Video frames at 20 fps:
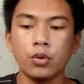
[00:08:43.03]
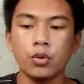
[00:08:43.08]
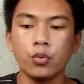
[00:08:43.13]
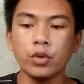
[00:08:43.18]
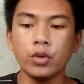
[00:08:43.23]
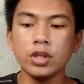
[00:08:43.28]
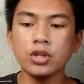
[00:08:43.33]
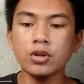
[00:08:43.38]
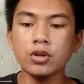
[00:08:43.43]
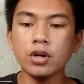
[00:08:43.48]

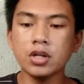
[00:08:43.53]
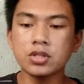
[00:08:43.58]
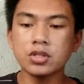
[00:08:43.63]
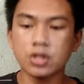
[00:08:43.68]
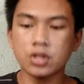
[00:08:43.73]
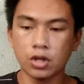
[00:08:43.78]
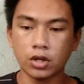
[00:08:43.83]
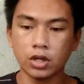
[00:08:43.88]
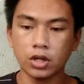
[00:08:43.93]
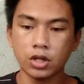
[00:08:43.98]
When you're
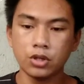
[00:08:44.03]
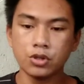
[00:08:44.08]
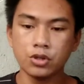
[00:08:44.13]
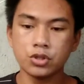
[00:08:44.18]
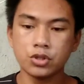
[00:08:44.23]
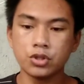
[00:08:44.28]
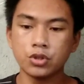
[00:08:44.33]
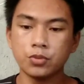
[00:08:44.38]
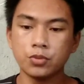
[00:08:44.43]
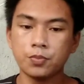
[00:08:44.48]
talking, you
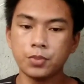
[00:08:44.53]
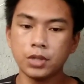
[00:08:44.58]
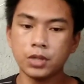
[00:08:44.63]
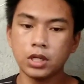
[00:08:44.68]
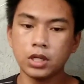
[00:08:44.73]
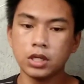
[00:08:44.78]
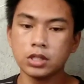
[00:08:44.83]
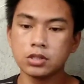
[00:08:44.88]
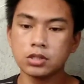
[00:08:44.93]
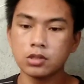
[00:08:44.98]
should
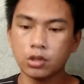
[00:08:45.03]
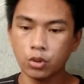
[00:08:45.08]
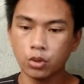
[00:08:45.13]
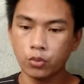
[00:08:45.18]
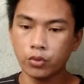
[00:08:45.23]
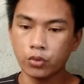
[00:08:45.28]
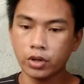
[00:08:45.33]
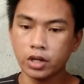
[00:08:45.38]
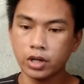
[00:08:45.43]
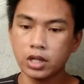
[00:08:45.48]
be
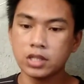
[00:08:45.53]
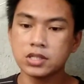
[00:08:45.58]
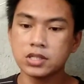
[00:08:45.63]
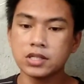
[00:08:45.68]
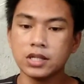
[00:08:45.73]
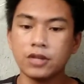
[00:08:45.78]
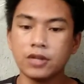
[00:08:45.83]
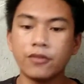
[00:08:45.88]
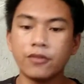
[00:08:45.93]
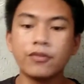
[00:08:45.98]
slower
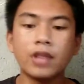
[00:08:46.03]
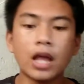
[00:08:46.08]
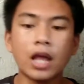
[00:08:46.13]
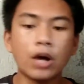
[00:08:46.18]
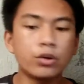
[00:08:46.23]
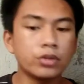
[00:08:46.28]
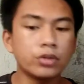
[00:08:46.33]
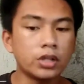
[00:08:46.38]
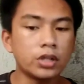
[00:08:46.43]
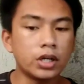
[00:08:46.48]
instead of
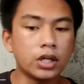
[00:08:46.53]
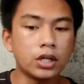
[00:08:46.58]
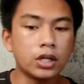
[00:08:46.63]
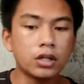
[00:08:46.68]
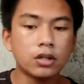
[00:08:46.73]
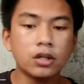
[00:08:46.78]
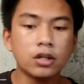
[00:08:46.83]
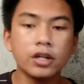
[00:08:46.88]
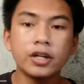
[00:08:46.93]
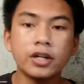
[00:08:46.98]
louder,
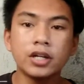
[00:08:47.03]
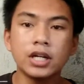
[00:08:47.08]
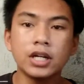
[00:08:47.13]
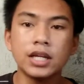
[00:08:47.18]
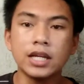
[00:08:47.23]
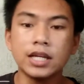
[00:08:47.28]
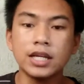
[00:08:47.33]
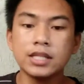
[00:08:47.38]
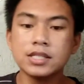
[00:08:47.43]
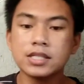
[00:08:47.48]

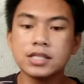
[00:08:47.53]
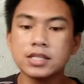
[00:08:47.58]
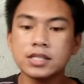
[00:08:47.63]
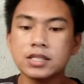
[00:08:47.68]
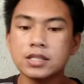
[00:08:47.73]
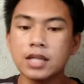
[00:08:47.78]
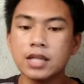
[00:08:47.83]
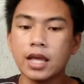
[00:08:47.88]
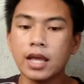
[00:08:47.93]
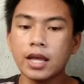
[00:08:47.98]
clearly
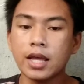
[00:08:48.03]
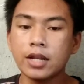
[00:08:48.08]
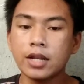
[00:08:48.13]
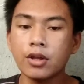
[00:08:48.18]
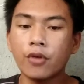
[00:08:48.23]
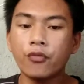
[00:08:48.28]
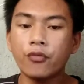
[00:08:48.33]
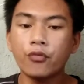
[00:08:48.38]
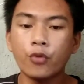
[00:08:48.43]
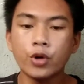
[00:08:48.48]
instead
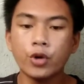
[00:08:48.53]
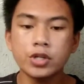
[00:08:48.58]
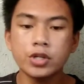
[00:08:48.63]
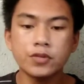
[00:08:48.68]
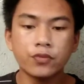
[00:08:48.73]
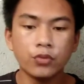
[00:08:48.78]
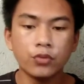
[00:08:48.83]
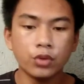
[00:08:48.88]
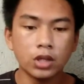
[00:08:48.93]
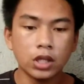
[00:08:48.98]
of
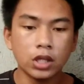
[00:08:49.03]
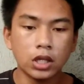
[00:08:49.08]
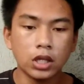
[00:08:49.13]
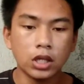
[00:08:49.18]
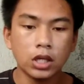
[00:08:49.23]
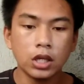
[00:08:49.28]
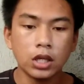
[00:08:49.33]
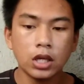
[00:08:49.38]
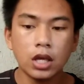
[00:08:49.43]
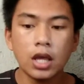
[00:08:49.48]
forcefully.
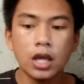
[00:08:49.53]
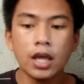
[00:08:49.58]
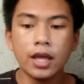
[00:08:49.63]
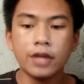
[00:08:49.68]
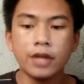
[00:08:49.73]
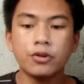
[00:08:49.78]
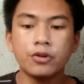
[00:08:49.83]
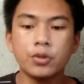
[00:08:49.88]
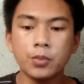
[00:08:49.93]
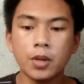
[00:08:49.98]

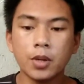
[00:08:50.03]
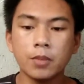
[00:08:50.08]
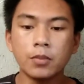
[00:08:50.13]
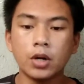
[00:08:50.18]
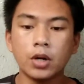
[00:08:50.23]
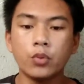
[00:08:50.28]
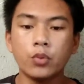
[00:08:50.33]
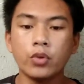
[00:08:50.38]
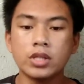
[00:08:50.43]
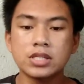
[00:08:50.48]
And
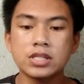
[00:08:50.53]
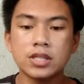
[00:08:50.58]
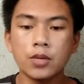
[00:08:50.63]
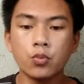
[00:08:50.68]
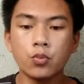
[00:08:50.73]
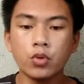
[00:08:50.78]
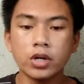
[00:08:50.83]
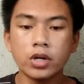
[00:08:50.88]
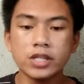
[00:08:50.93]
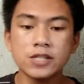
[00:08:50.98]
remember, when
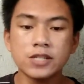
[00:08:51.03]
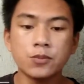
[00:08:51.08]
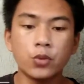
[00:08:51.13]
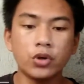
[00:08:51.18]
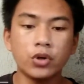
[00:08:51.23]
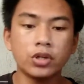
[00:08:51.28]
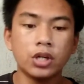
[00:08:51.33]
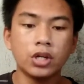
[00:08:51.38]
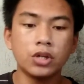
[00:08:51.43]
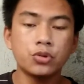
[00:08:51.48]
someone is
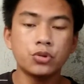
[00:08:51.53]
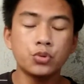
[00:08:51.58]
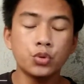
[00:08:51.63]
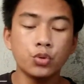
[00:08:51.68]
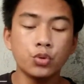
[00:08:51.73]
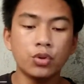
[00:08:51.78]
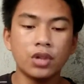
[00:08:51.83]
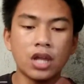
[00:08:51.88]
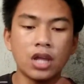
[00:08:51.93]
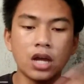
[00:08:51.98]
working
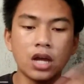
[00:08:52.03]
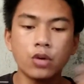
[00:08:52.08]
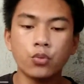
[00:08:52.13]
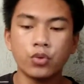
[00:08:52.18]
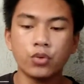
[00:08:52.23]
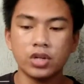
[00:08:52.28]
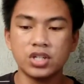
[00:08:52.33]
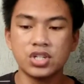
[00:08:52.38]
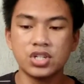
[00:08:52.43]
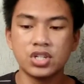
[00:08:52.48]
through
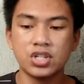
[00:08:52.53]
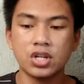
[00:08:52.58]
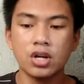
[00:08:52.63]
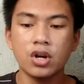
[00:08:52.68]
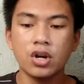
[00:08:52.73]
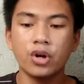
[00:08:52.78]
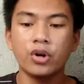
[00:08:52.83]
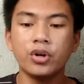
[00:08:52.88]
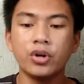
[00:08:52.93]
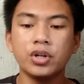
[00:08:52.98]
language,
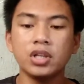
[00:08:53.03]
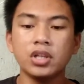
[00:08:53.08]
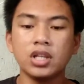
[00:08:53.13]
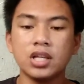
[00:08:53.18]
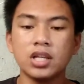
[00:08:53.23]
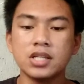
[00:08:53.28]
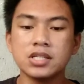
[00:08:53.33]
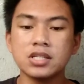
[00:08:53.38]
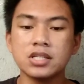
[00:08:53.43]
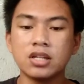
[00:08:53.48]

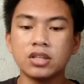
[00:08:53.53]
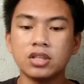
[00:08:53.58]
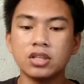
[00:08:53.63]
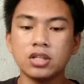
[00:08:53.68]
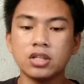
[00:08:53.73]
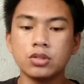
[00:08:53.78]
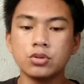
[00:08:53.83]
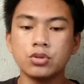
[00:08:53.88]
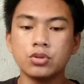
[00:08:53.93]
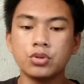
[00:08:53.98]
hardly is
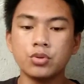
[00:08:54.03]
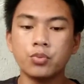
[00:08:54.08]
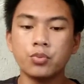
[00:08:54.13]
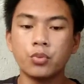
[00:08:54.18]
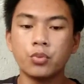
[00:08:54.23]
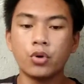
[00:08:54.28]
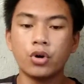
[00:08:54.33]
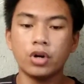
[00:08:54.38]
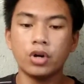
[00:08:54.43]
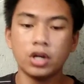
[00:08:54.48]
nothing to do
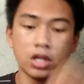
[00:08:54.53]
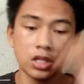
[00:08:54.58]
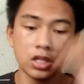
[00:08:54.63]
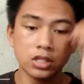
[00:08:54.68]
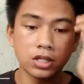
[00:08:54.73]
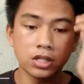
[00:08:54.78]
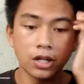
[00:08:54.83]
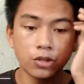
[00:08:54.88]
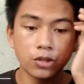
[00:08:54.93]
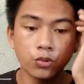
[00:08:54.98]
more
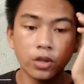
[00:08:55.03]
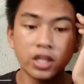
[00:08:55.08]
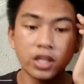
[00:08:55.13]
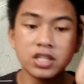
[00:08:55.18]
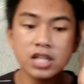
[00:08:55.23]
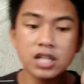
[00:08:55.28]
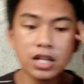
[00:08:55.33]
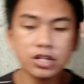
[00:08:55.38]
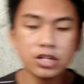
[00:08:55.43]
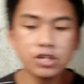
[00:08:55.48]
intellectual
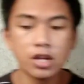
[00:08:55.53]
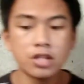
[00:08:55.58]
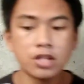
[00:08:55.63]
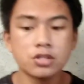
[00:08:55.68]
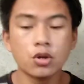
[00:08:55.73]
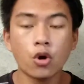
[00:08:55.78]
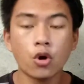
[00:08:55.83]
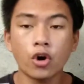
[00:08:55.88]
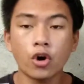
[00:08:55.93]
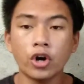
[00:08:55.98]

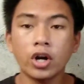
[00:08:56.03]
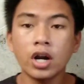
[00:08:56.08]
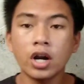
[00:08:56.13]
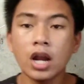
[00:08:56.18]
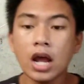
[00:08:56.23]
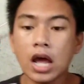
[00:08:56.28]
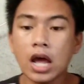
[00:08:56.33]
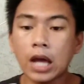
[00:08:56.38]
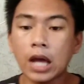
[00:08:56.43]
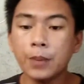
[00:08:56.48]
intelligence or
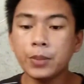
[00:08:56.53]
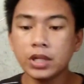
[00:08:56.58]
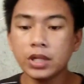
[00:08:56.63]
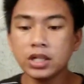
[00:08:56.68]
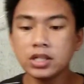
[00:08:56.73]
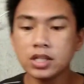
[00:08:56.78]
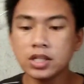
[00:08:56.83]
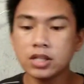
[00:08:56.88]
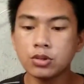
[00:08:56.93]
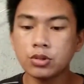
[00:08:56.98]

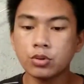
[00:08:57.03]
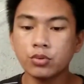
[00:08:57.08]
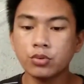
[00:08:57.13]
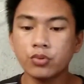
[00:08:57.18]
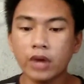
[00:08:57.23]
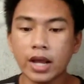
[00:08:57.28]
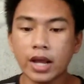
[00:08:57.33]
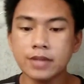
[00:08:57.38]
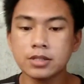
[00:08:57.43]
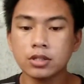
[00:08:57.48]
ability to
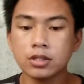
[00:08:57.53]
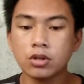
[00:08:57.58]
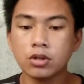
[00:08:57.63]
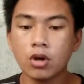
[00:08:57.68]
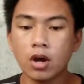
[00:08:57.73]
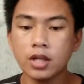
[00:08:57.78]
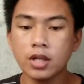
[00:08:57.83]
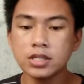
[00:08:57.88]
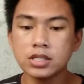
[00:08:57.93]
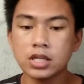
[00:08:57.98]
grasp a
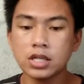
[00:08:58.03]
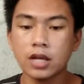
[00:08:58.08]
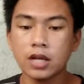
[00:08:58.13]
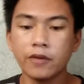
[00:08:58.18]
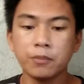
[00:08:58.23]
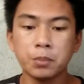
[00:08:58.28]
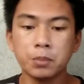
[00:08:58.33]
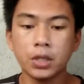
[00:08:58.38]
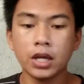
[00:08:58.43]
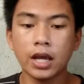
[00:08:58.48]

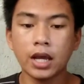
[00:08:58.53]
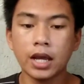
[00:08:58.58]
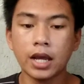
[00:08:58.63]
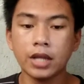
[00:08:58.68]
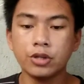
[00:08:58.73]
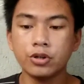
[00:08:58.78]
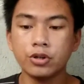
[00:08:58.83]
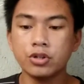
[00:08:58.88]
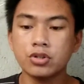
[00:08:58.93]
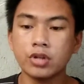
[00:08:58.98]
concept
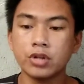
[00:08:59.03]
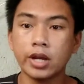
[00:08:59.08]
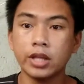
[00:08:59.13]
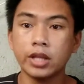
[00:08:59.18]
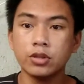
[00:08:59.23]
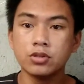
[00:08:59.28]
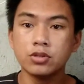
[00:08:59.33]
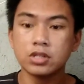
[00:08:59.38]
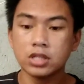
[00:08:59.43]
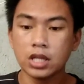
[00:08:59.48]
behind you're
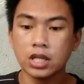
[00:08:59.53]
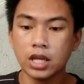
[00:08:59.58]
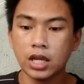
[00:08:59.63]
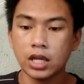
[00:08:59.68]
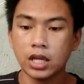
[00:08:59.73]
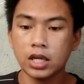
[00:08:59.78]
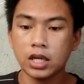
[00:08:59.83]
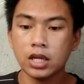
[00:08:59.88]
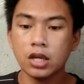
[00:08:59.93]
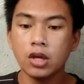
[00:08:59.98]
trying to
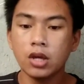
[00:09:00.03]
say.